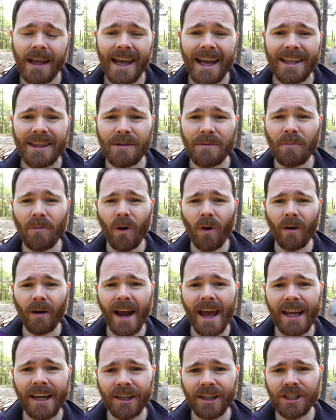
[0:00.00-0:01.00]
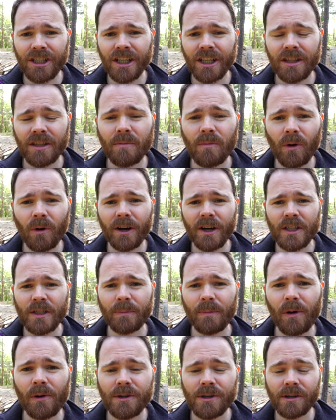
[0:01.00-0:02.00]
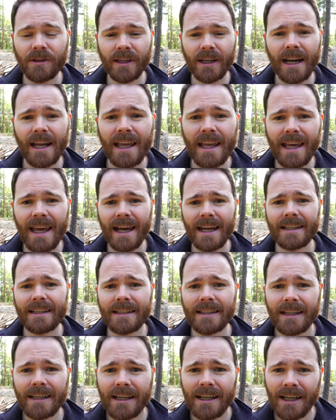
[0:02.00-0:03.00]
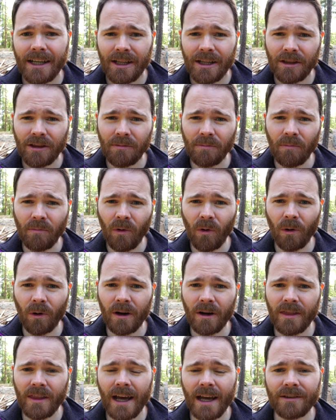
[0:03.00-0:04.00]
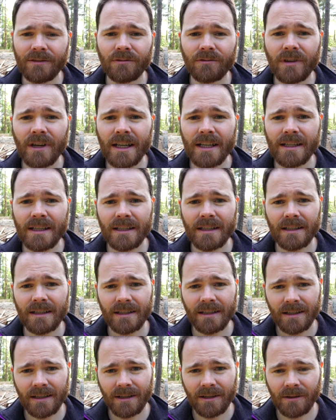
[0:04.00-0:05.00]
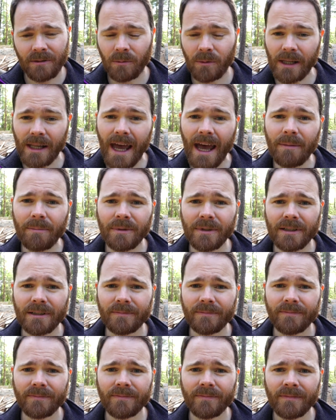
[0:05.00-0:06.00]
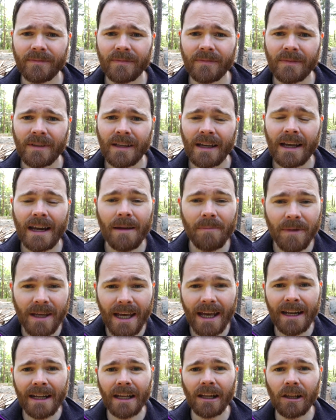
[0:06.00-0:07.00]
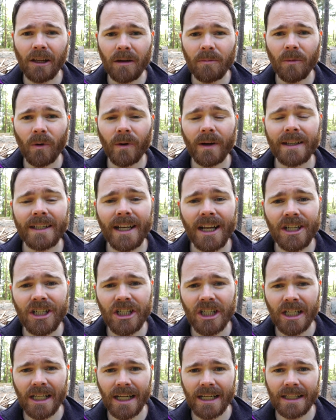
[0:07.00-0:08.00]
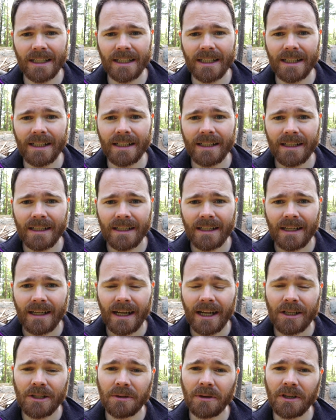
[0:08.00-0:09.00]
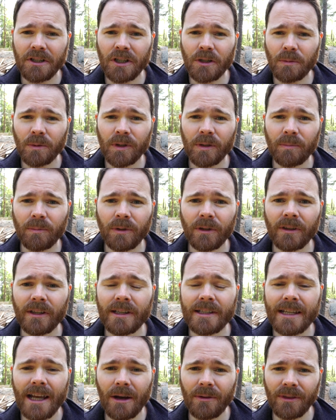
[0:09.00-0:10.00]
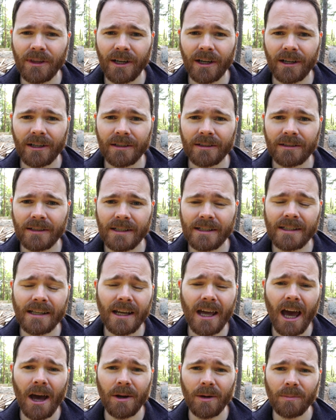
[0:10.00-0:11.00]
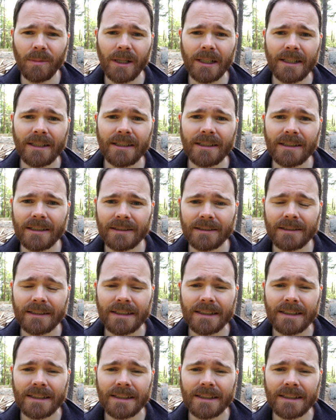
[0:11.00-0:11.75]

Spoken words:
And the more energy and the more exposure that I get, the more that risk will happen. And I'm getting a lot more attention lately. And so I just want to put this out there as accountability.